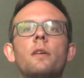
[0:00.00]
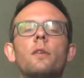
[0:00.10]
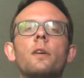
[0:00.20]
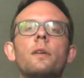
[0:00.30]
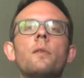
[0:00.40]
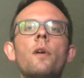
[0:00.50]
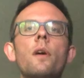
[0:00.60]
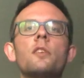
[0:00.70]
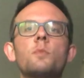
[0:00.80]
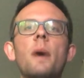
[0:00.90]
or
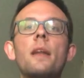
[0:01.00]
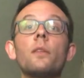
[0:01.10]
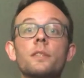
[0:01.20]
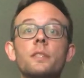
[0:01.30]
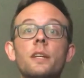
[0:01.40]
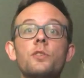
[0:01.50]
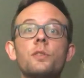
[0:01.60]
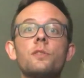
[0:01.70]
a spinal extension,